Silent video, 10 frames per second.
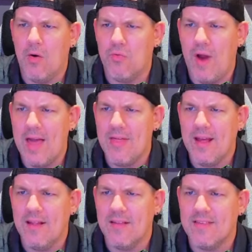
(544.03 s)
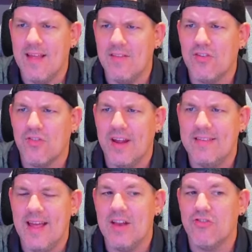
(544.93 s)
writhing sensory
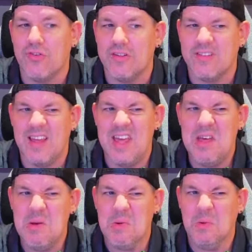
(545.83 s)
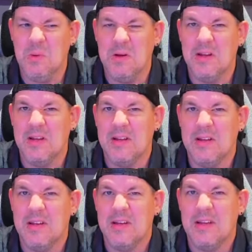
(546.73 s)
tendrils. Ew.
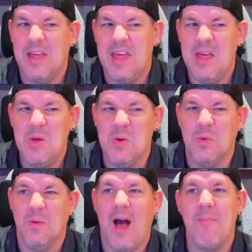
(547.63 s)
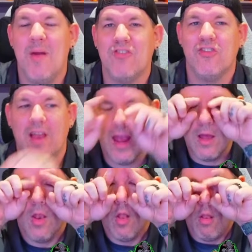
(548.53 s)
Ew. I picture like
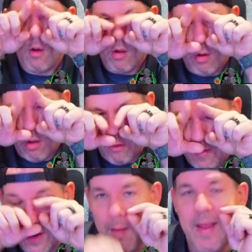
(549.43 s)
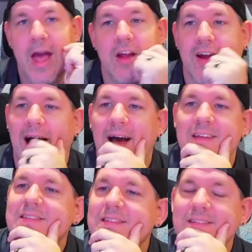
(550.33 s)
coming out of your
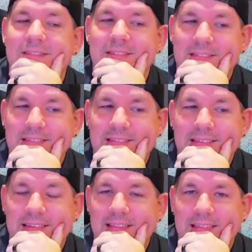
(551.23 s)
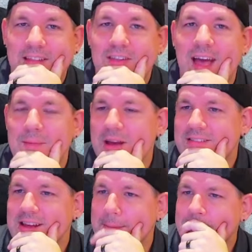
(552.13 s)
eyes. That's kind of
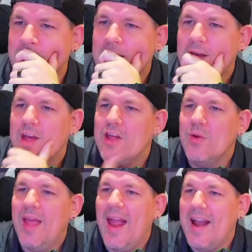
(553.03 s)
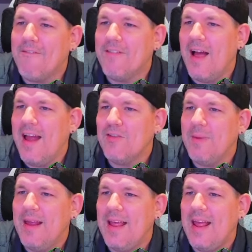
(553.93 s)
messed up. You gain a flying
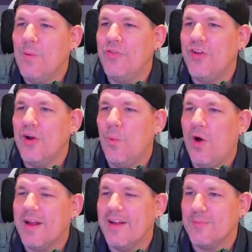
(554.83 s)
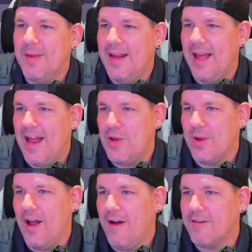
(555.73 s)
speed equal to your walking speed, and you
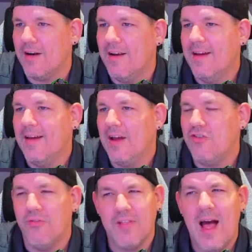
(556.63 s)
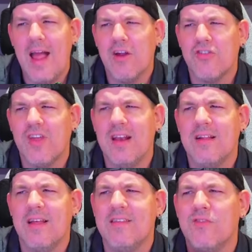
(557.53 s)
can hover. As you fly, your skin
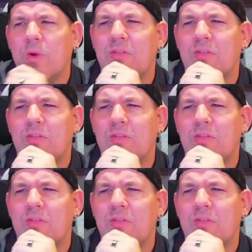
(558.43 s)
glistens with